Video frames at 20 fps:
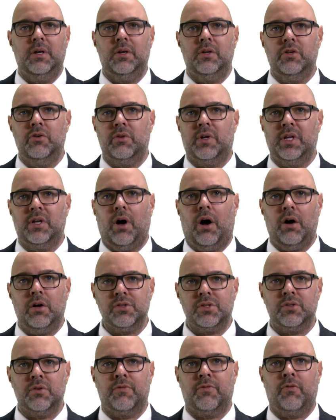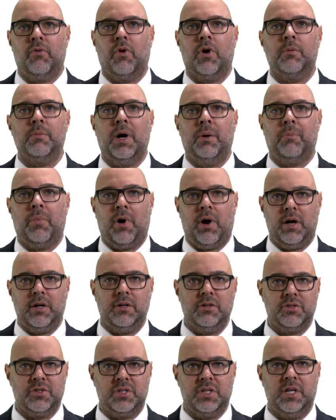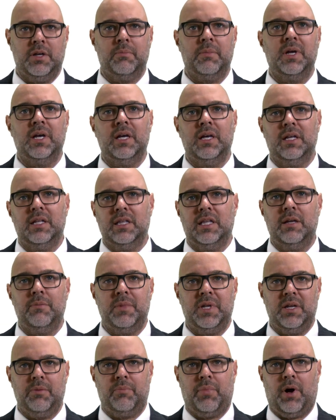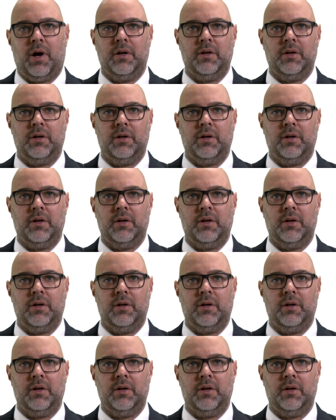You can also form a partnership, limited